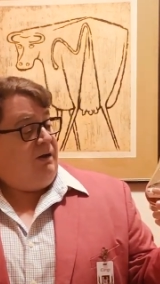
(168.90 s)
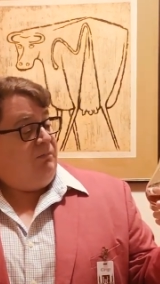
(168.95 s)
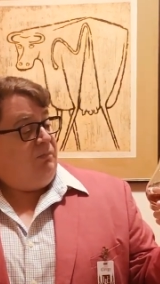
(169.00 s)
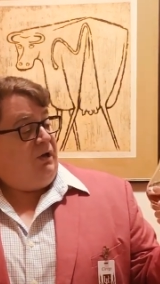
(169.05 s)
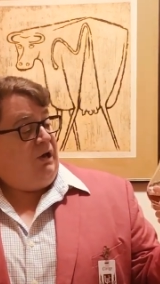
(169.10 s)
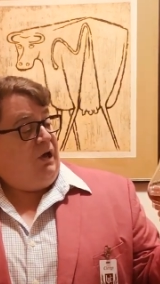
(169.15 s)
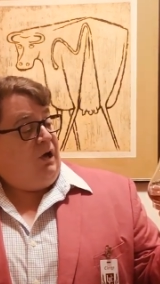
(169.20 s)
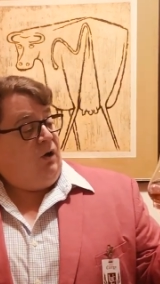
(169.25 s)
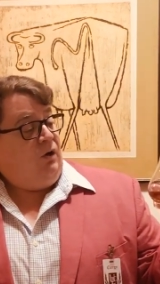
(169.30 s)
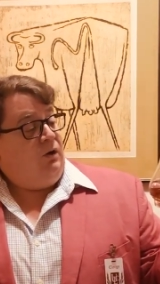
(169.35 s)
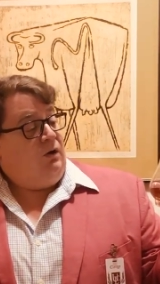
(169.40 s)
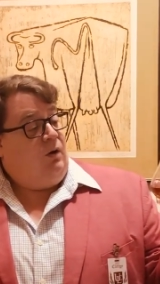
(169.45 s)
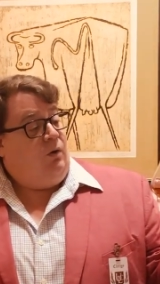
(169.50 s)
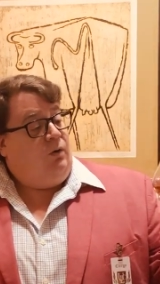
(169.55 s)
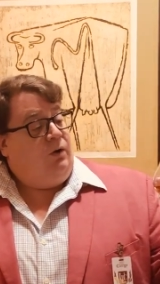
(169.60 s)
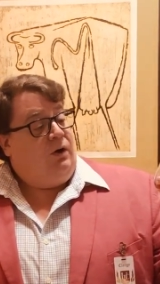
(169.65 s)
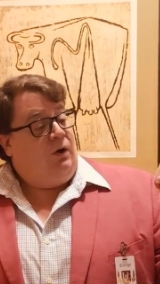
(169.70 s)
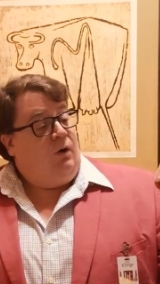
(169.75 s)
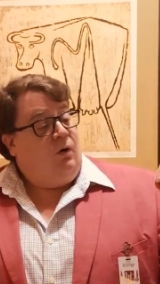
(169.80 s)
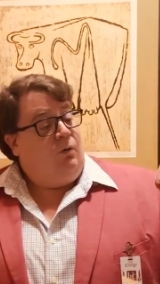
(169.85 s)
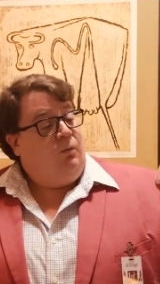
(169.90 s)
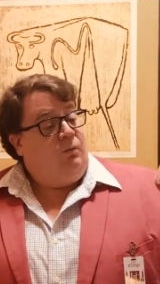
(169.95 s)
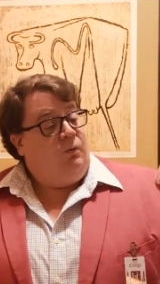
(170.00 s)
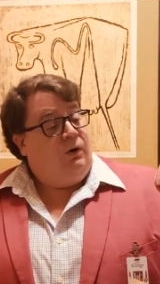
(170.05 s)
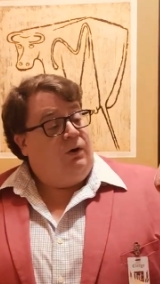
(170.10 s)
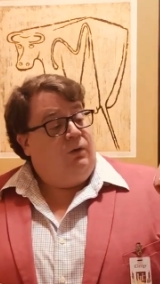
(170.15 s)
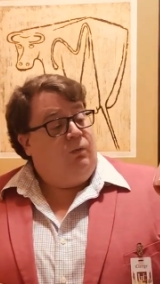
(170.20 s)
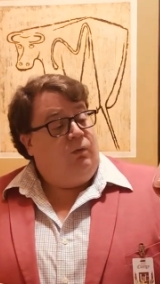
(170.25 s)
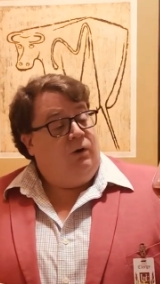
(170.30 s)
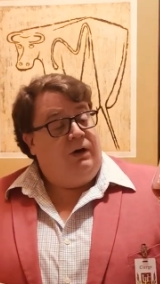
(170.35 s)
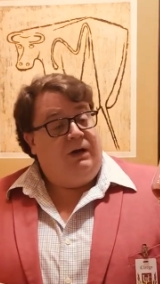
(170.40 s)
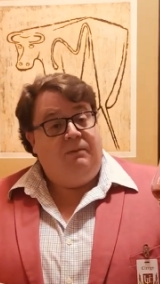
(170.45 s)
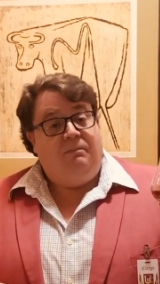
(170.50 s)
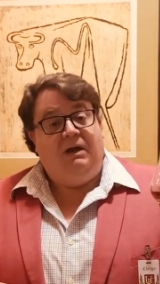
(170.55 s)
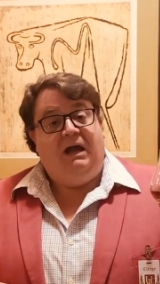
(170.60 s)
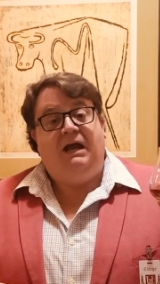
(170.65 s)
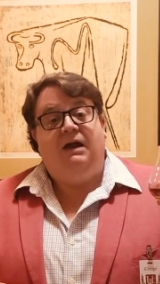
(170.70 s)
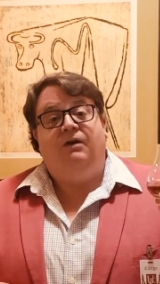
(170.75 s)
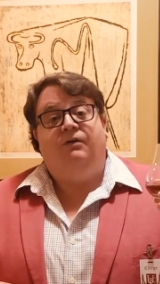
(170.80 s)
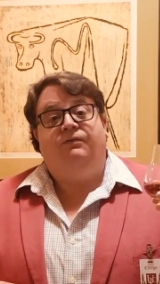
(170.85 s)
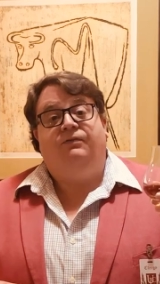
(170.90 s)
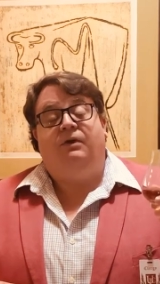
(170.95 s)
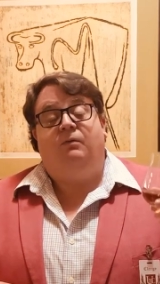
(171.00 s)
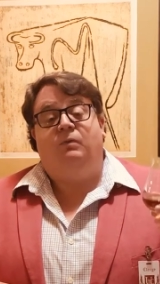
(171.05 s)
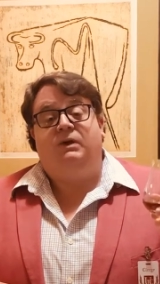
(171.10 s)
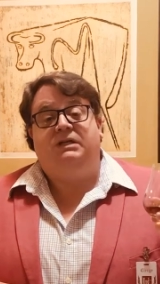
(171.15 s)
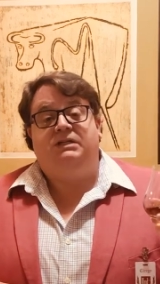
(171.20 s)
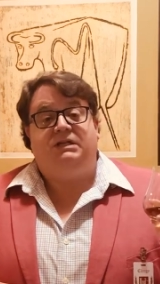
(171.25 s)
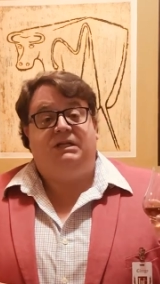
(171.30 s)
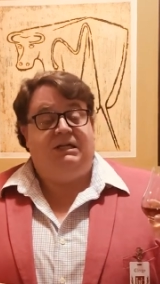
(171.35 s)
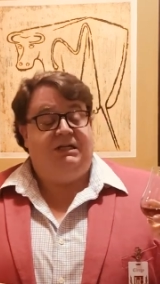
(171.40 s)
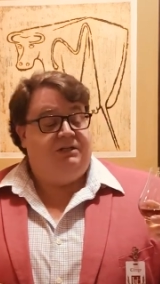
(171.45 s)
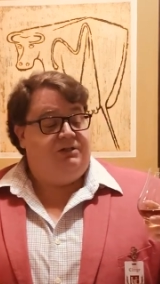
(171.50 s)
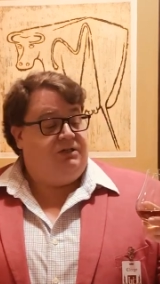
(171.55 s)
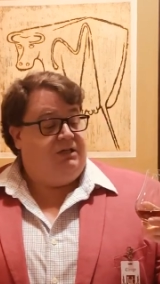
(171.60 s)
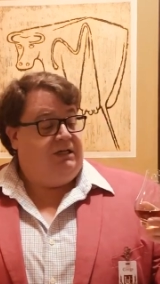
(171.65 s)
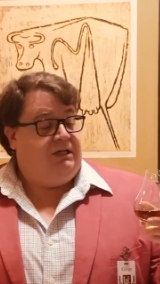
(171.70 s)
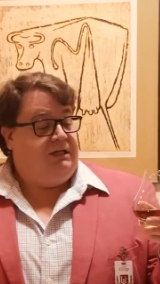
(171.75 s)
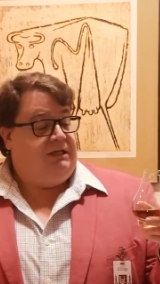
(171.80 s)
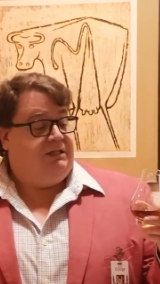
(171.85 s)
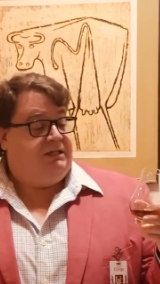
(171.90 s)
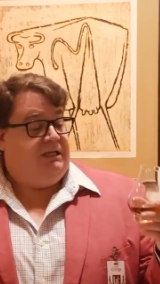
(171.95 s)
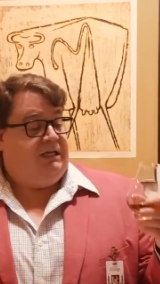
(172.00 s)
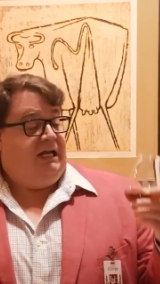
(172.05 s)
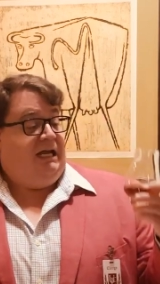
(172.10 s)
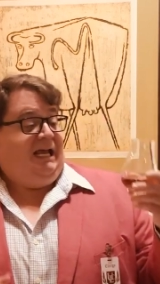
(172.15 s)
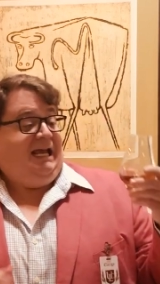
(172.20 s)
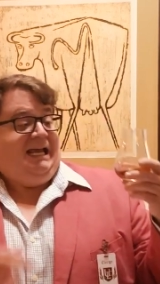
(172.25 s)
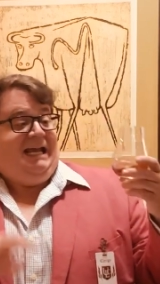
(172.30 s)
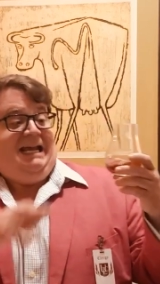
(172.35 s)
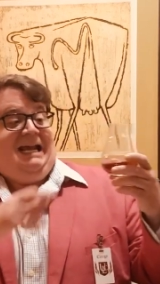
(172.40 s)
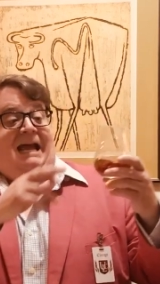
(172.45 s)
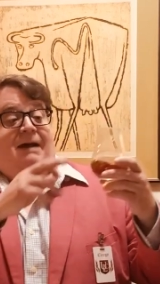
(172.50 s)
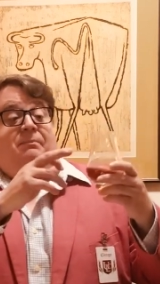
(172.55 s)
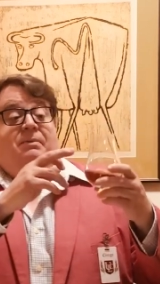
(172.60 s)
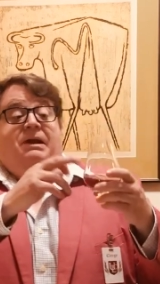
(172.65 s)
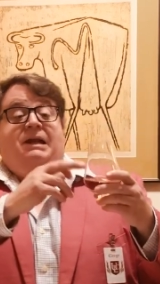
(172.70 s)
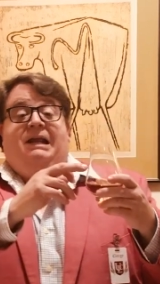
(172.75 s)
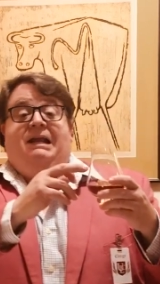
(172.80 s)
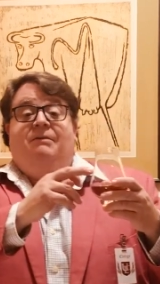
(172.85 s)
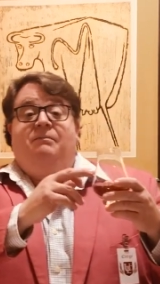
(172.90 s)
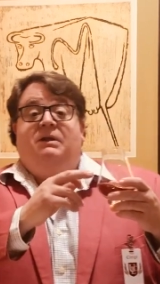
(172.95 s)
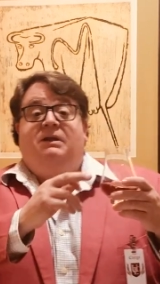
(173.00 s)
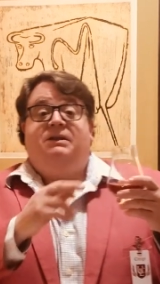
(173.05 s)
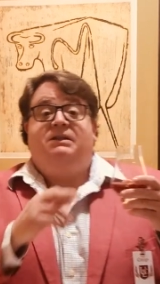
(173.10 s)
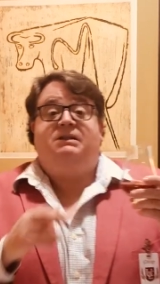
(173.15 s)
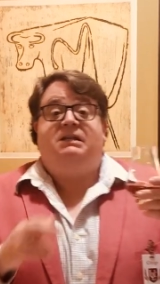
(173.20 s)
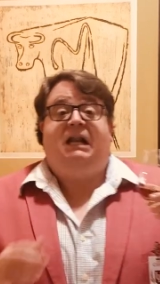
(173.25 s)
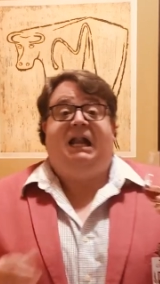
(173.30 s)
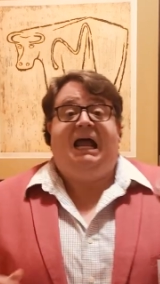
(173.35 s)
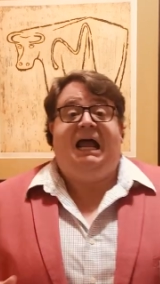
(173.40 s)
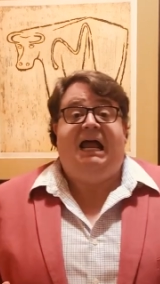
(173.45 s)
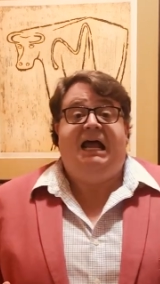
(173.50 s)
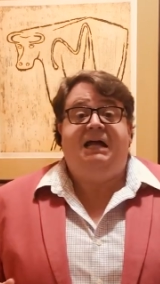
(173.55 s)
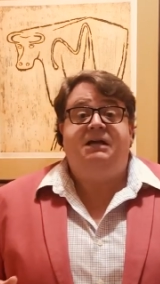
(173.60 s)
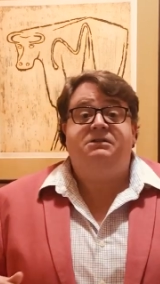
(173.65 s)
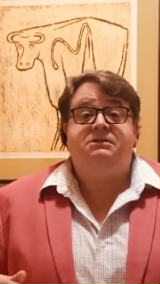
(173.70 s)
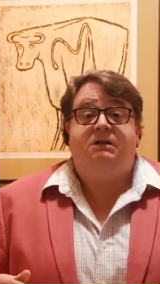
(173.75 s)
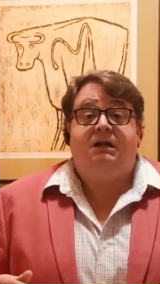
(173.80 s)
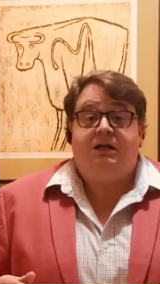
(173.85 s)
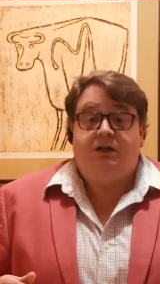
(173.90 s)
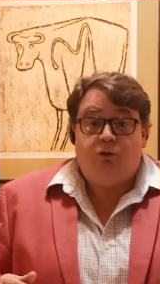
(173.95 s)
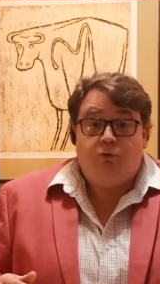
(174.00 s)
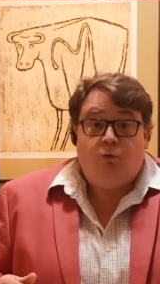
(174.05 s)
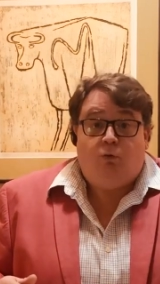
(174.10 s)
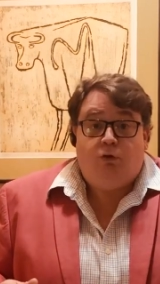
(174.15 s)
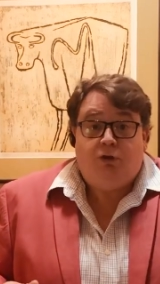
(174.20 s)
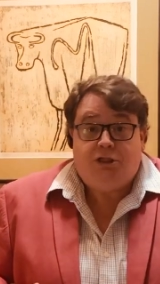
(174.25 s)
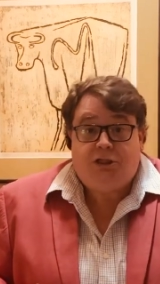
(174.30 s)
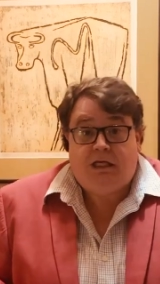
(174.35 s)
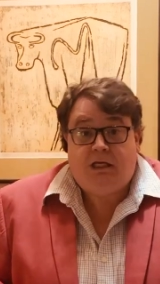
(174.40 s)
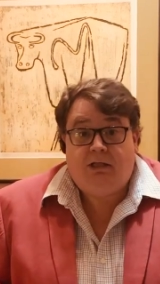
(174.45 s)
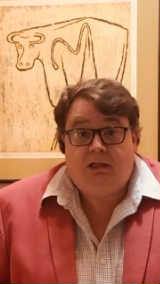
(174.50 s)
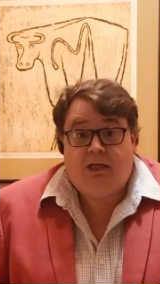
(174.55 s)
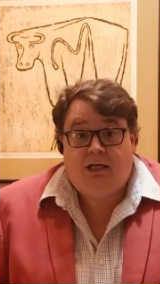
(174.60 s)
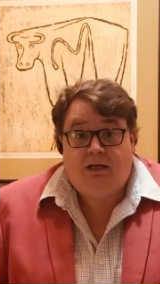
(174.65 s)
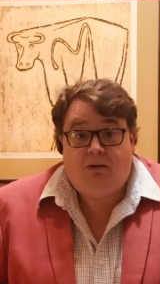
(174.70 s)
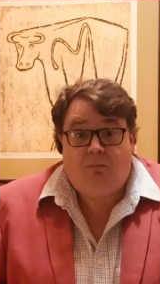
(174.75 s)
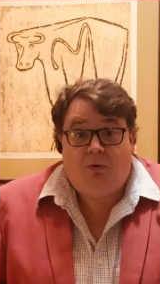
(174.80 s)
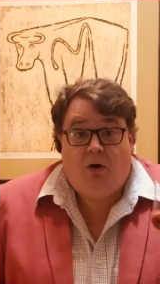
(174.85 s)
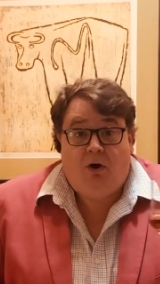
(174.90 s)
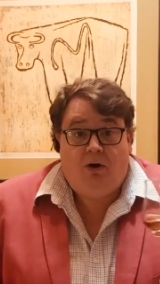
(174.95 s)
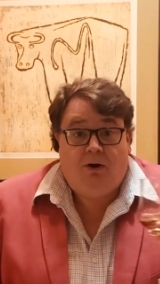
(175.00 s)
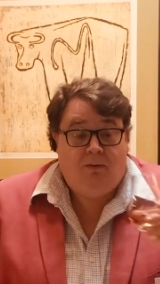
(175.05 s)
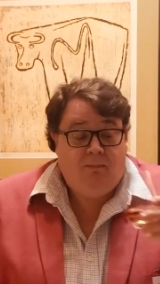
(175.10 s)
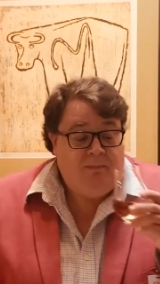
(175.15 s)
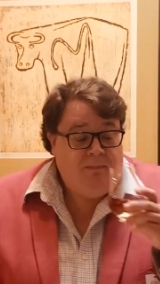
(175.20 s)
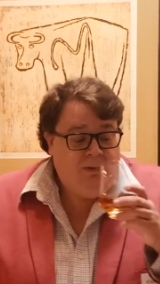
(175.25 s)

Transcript: blog going on where he pairs up whiskey and cheese, and he happened to give me this glass, and I just want to say thank you, partner.